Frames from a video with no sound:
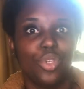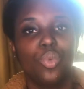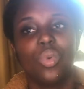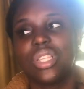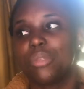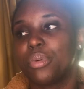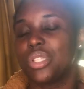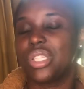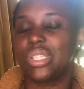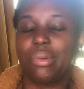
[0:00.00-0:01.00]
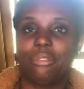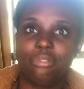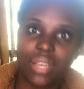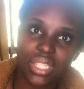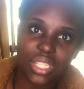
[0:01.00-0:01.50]
You want this person to
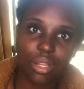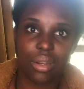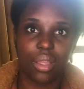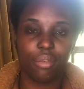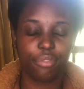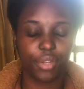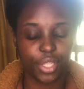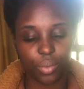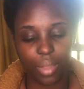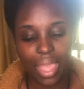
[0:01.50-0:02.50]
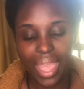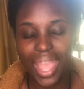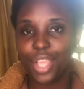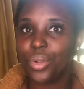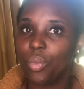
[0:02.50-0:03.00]
profess their love for you,
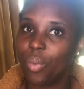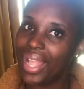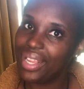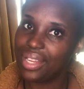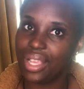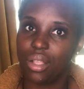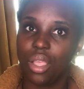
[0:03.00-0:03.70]
and you're waiting.